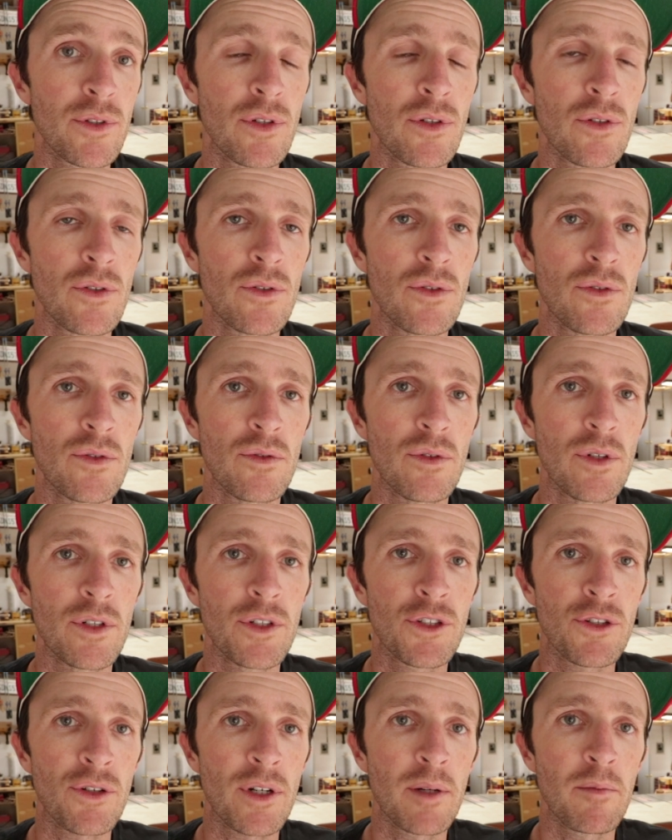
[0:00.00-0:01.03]
to
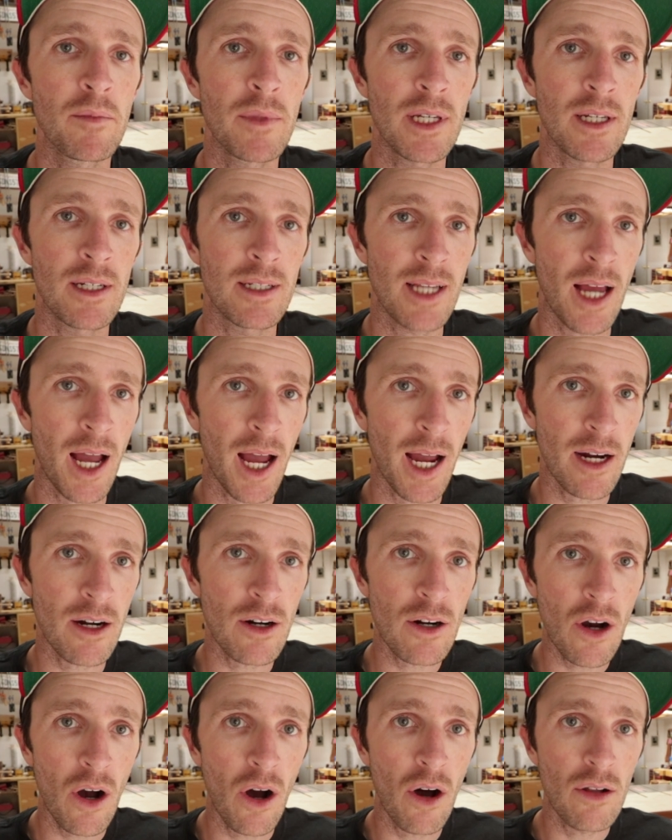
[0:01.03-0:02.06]
trim the
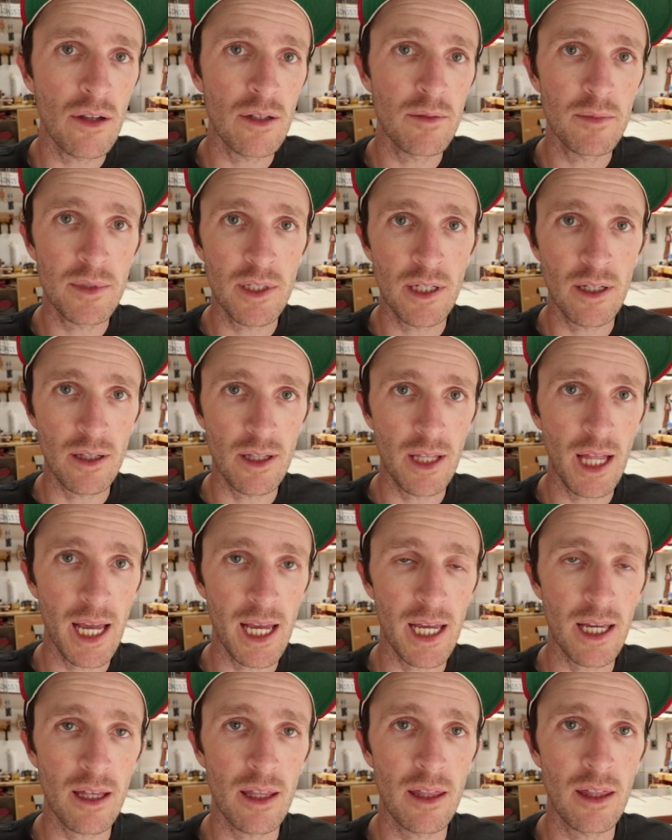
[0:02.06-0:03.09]
entire column to
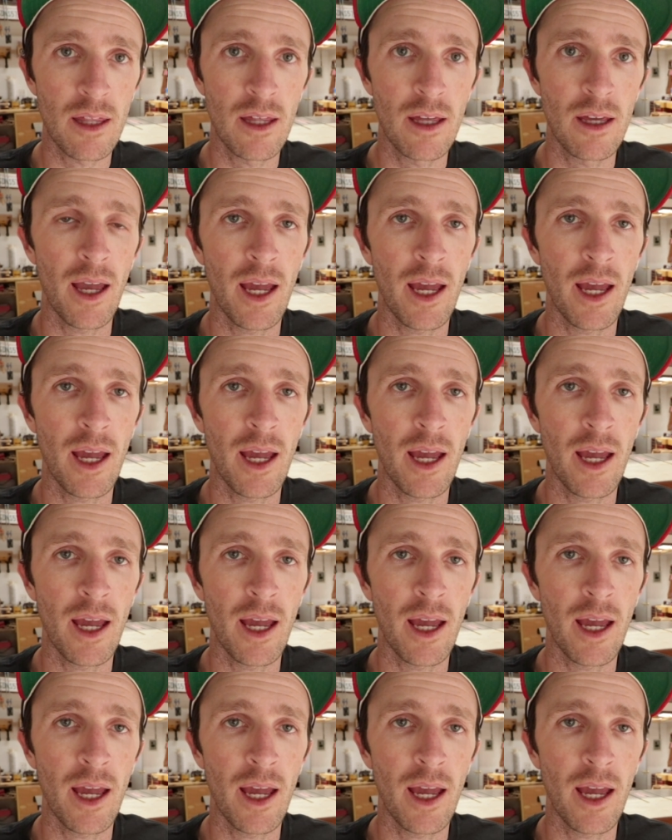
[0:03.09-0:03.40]
length